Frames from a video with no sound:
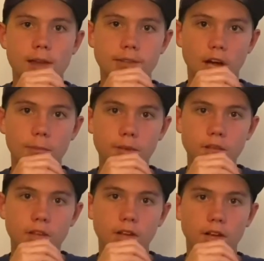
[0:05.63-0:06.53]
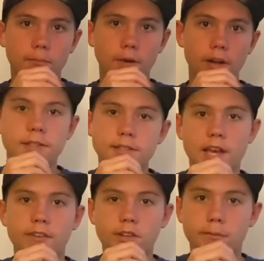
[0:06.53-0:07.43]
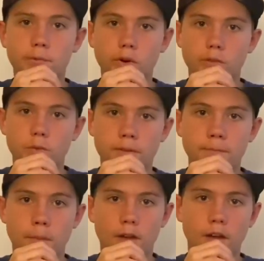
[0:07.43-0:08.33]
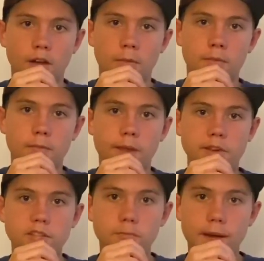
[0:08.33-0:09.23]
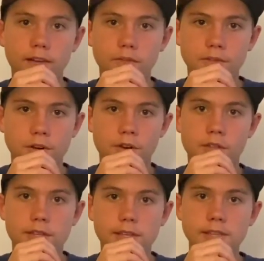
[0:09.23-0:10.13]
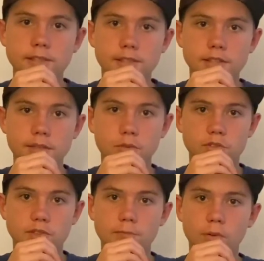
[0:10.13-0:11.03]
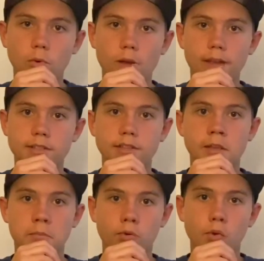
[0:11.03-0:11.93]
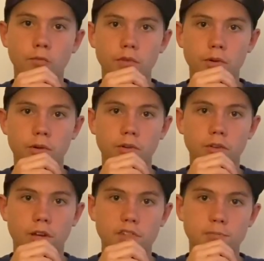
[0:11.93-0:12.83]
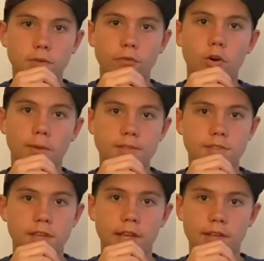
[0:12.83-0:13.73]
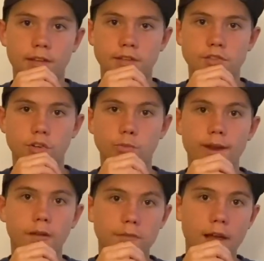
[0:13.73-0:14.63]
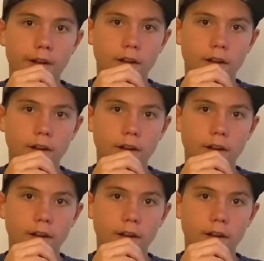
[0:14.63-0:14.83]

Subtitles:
topic, but it's kind of an important one. Airsoft batteries are the easiest and most simple way to improve your gun's performance and your rate of fire.